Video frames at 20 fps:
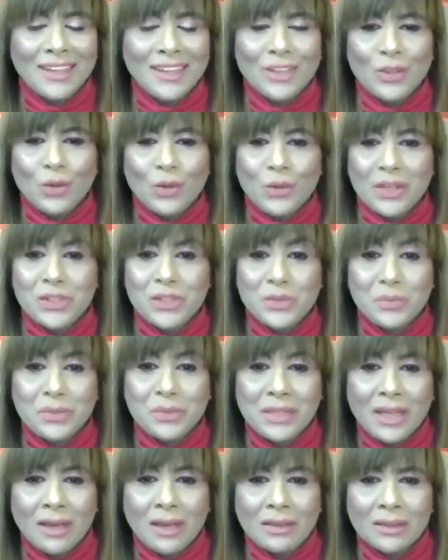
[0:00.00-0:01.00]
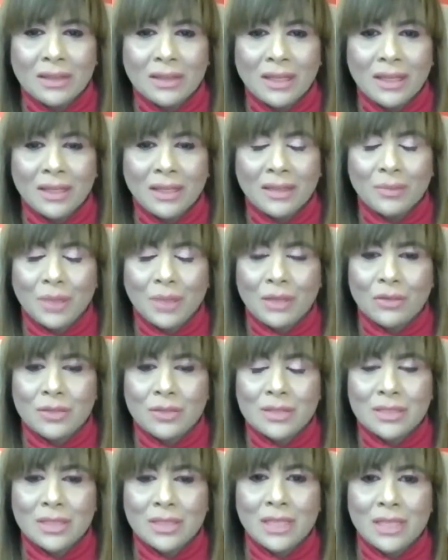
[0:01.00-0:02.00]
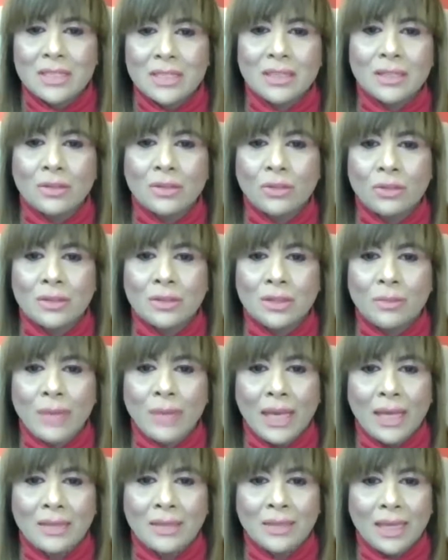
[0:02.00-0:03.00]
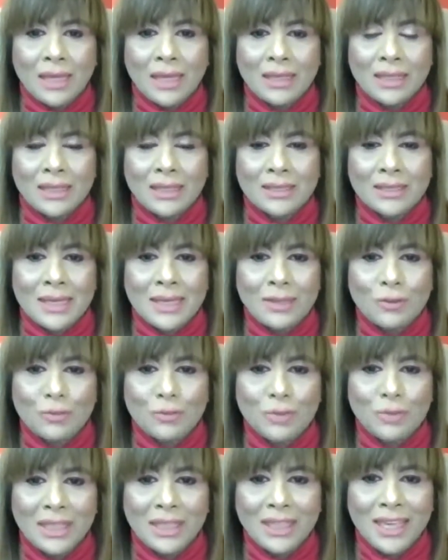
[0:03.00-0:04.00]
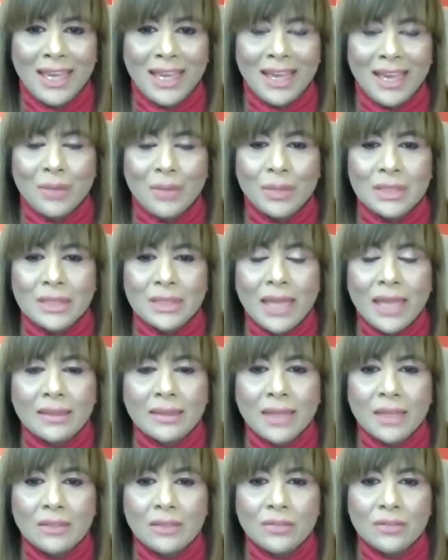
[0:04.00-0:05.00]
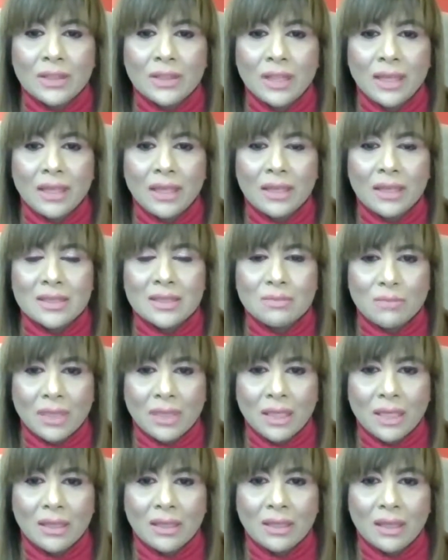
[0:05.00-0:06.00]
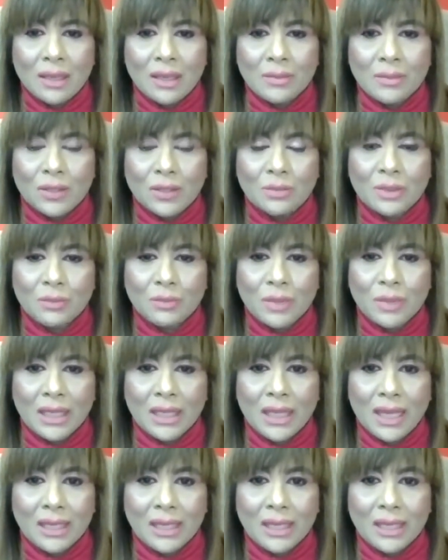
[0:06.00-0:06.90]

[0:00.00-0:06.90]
What you put out there because they see the good, the bad, the ugly side of me." But at the end of the day, it's me. I'm a human being,